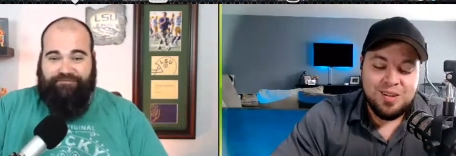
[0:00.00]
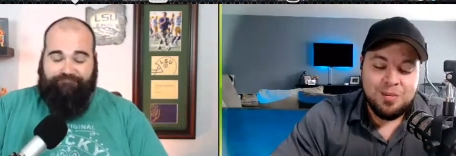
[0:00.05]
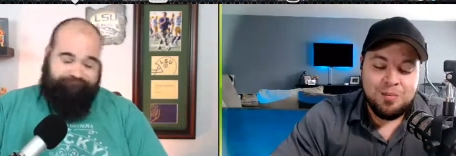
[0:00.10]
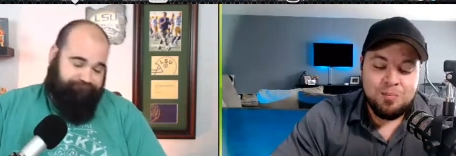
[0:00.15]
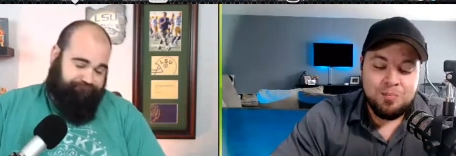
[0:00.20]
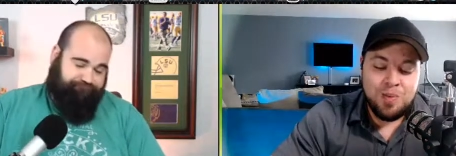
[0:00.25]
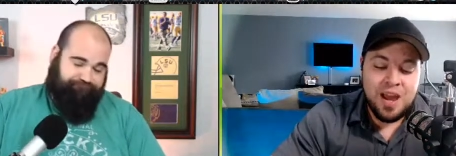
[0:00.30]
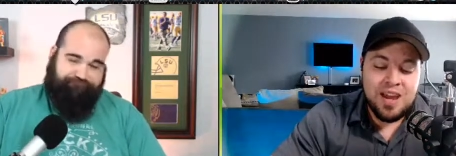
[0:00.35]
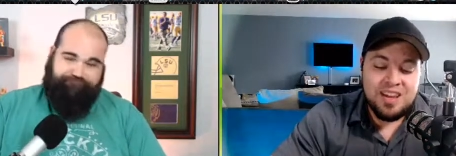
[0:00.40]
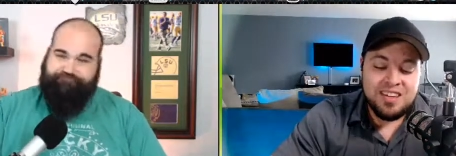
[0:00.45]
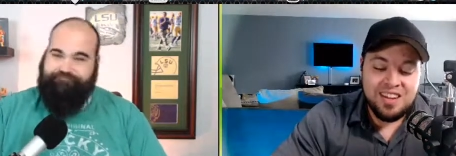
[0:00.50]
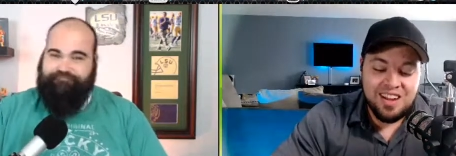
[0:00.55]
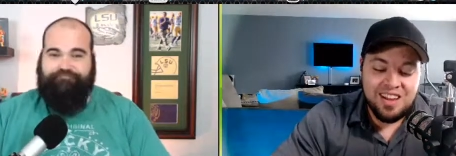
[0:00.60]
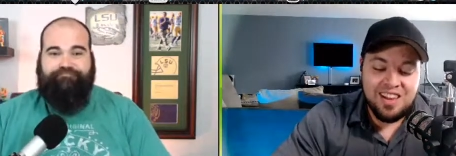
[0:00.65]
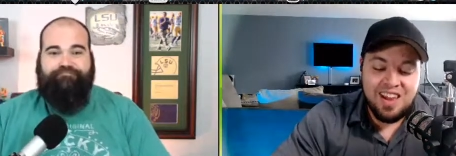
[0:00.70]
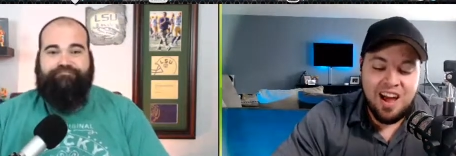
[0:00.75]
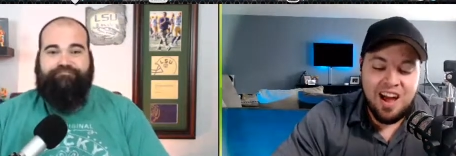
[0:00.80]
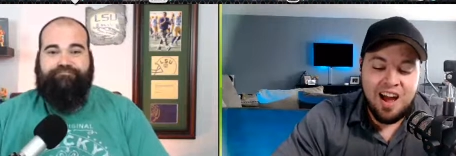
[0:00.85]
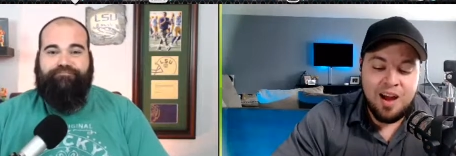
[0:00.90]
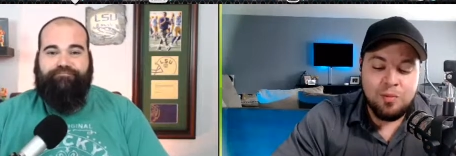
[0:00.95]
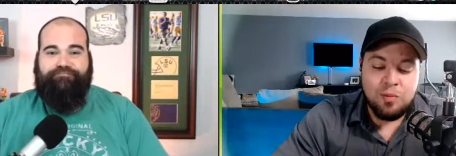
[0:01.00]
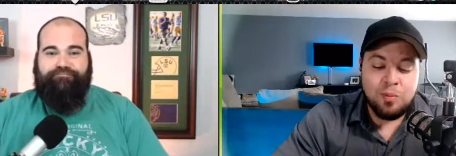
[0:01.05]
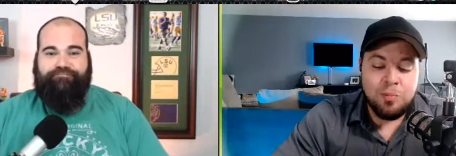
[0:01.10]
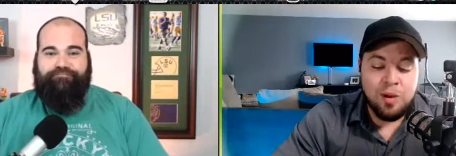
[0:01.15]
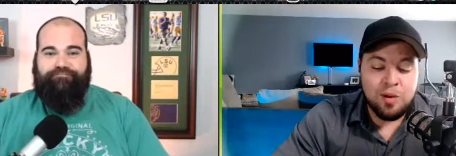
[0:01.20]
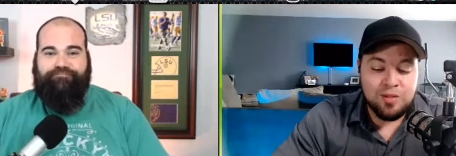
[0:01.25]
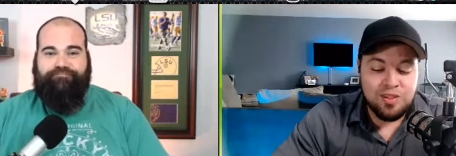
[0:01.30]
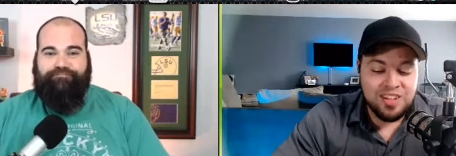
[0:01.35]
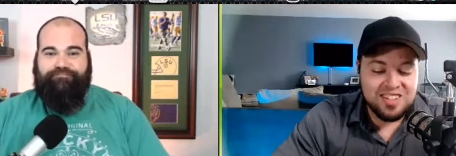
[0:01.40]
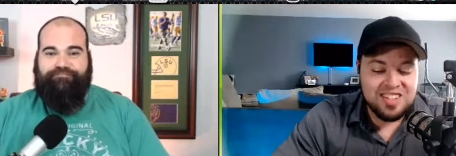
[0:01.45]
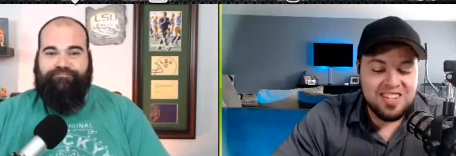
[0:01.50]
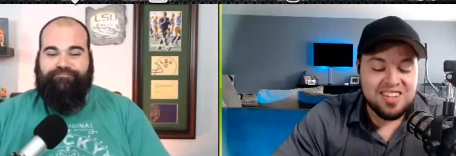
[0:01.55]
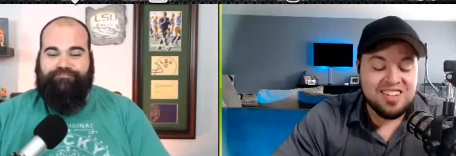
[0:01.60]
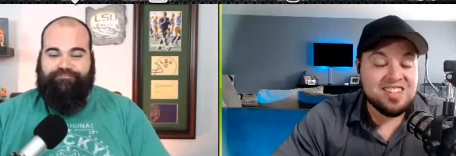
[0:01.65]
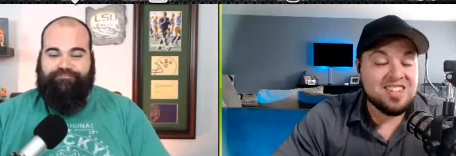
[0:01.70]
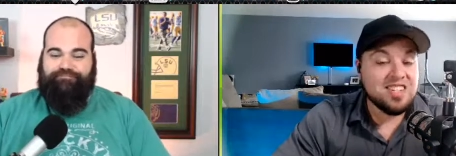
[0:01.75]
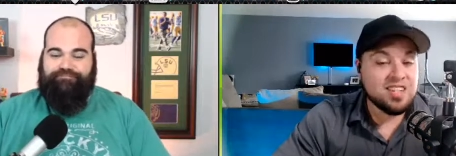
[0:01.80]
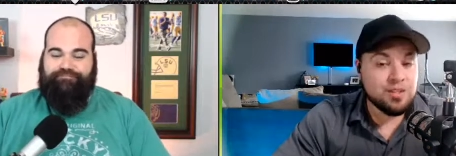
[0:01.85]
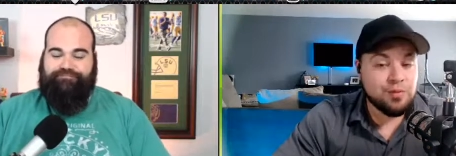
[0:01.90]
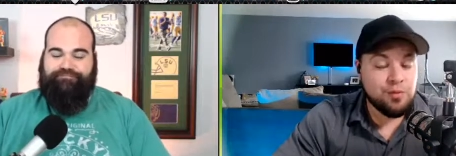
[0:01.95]
Speaker 1: Peyton and Eli were both listed at
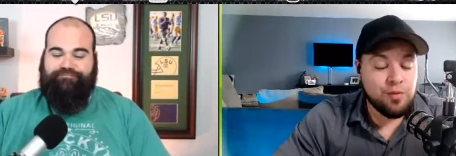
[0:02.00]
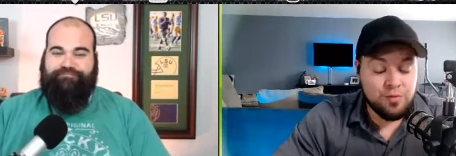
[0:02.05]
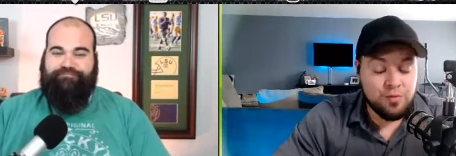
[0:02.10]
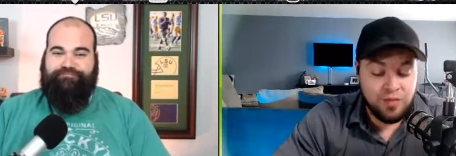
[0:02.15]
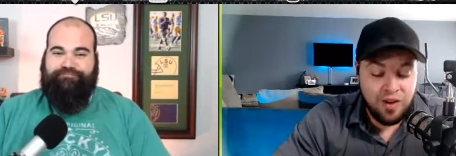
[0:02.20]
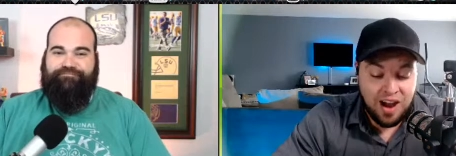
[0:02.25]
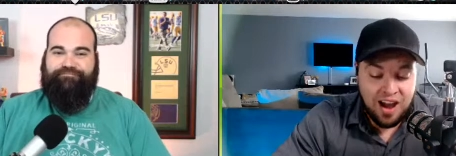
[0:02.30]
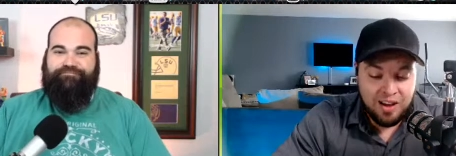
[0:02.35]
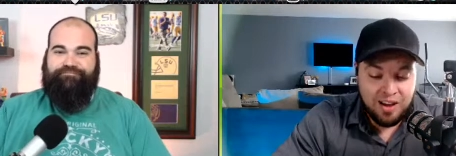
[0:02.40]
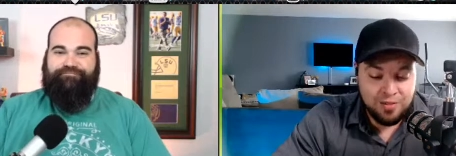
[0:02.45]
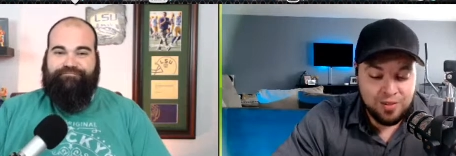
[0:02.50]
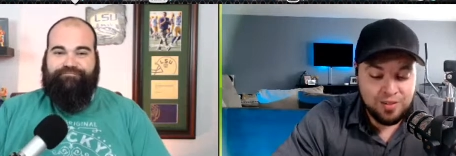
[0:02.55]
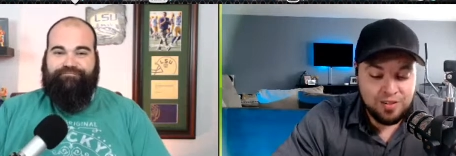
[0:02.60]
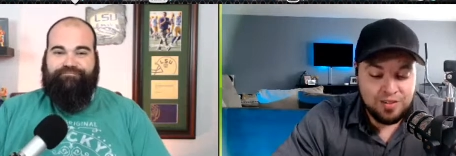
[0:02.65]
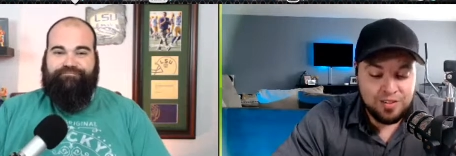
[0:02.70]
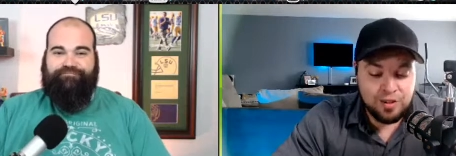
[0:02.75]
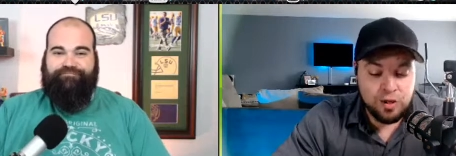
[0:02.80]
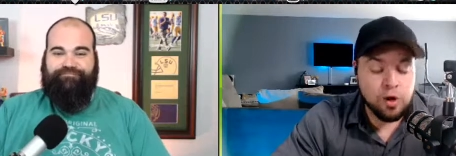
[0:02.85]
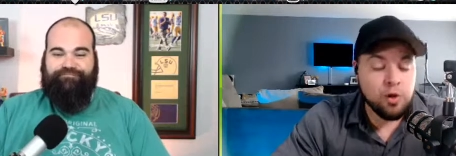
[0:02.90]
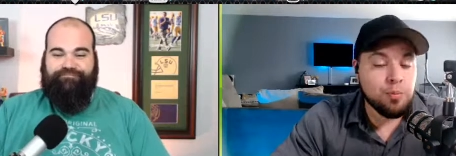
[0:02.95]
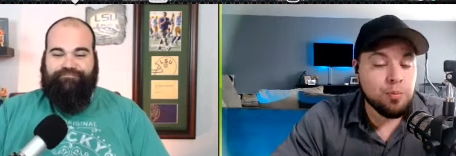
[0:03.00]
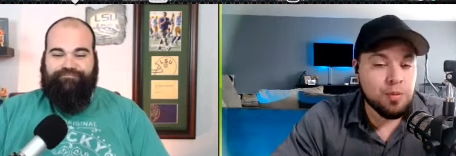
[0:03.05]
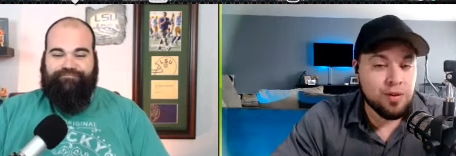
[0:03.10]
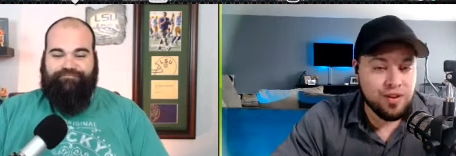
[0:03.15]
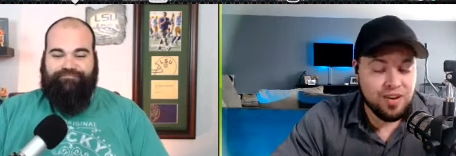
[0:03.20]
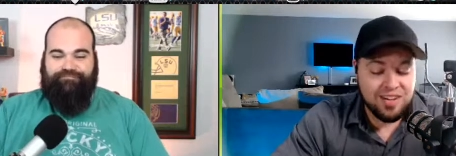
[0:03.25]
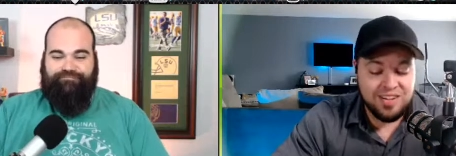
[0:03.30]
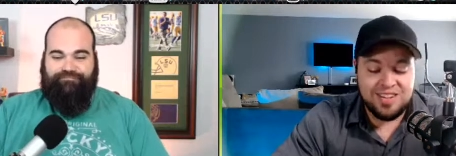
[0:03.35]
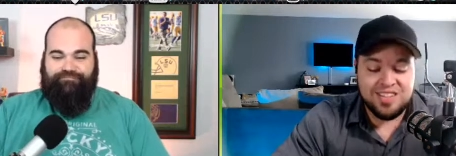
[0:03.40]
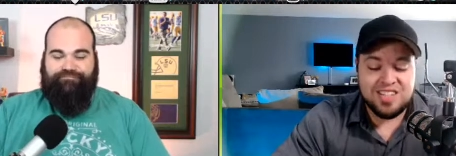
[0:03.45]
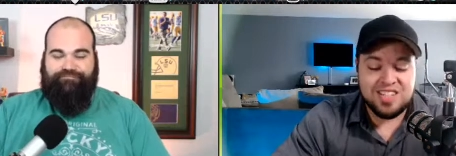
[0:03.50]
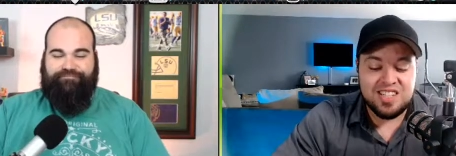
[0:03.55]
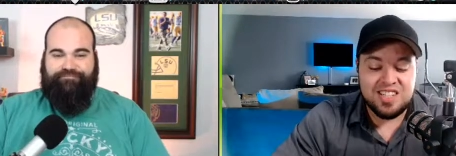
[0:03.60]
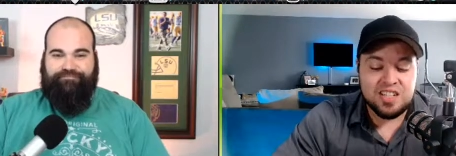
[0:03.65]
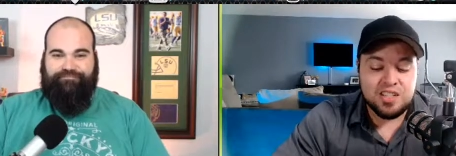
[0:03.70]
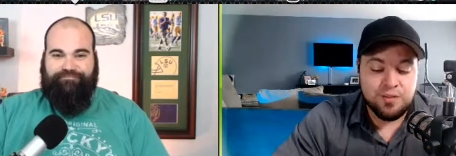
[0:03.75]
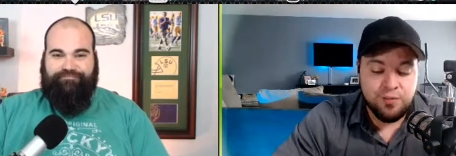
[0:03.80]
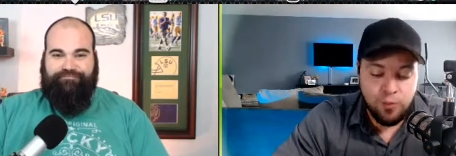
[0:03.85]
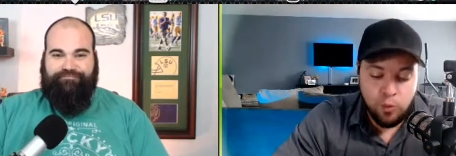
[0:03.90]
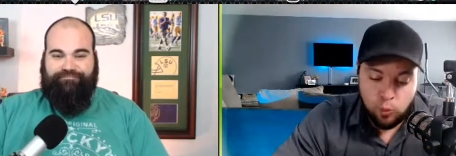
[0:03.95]
six foot five. Cooper is
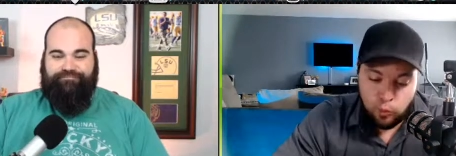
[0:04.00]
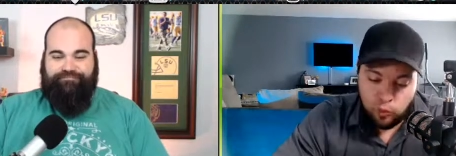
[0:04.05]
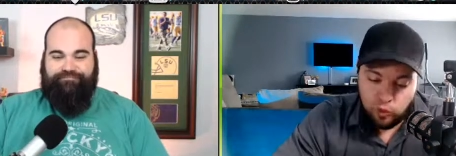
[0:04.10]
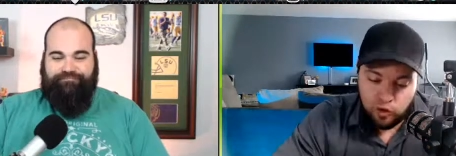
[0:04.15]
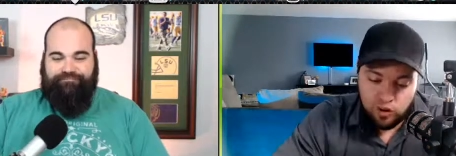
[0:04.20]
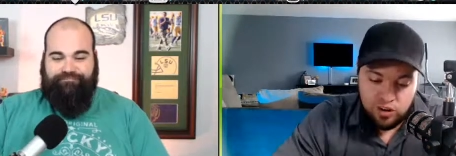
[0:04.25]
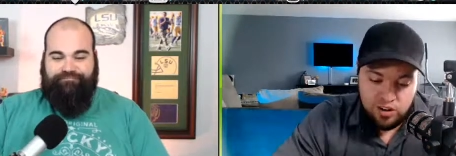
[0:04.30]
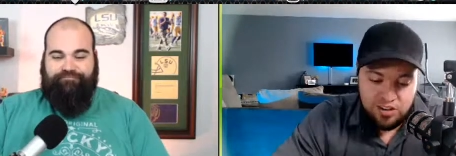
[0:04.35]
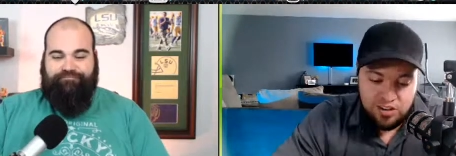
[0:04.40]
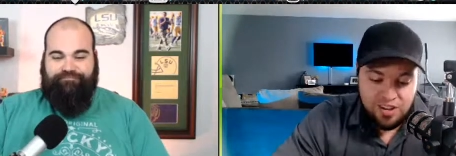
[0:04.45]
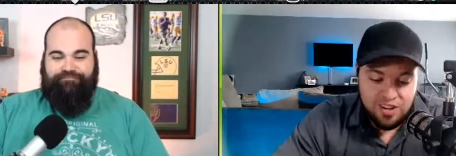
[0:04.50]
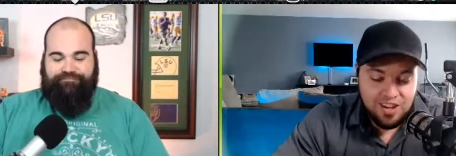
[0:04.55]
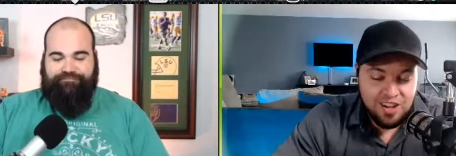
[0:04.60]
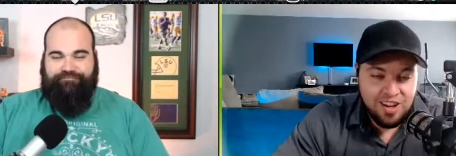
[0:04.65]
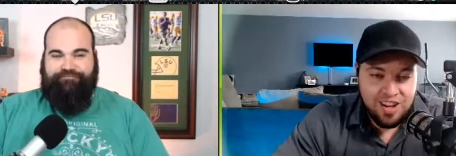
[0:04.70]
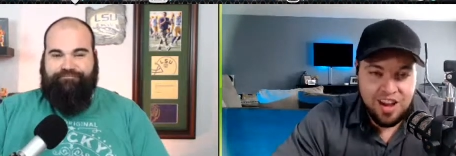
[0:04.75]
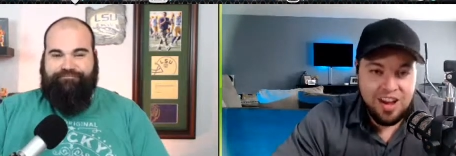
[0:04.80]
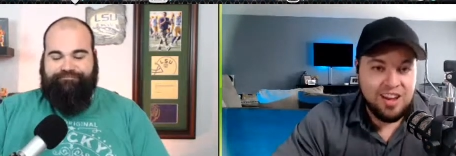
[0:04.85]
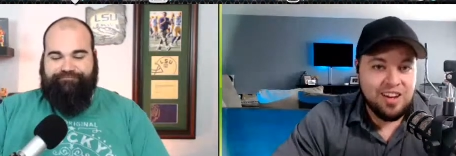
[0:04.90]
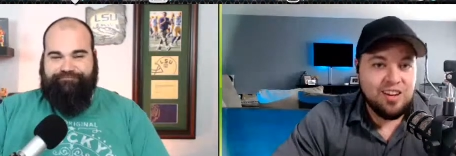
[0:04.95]
six four, and